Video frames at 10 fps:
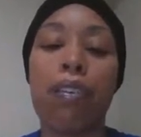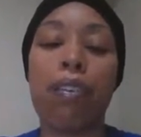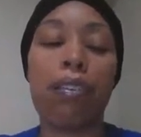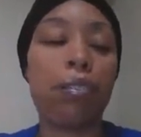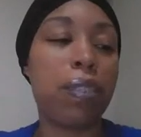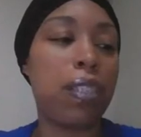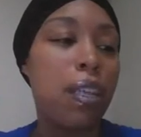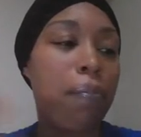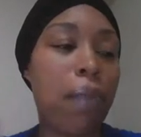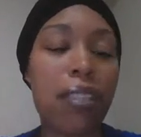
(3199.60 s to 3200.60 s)
As twisted
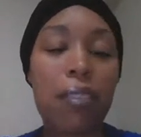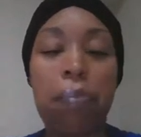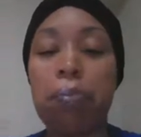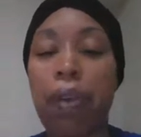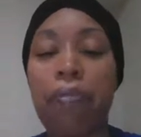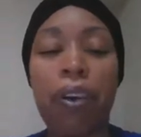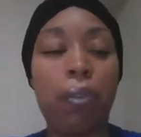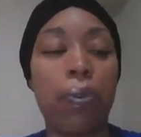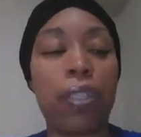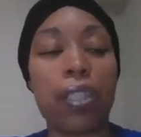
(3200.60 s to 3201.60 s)
and messed up as my father
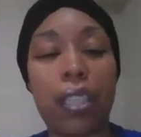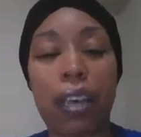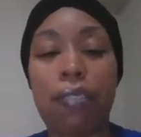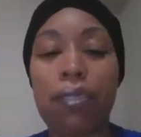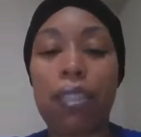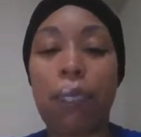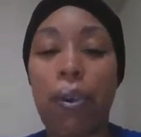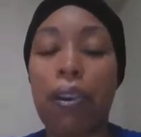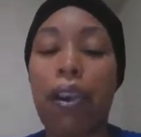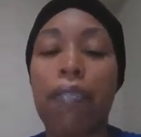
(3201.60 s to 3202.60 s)
was, his ass went to
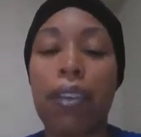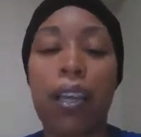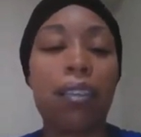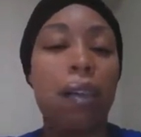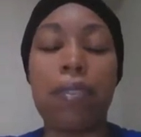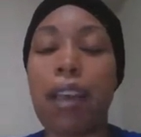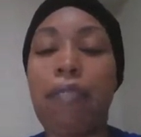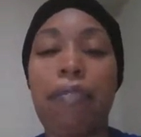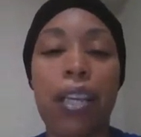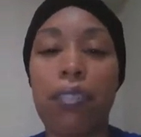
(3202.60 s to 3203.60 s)
work every day. So I was
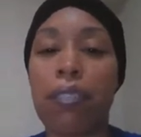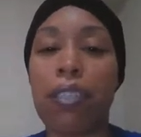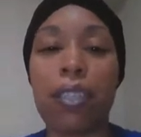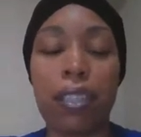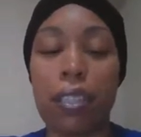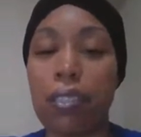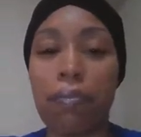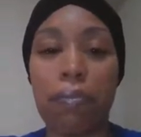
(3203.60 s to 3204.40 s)
not raised on the system.